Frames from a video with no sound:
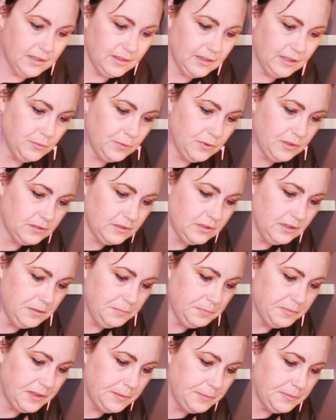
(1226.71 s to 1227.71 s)
It will
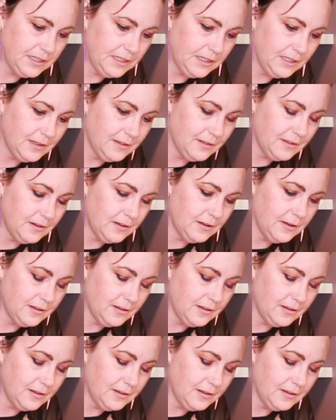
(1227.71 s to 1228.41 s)
clump them together.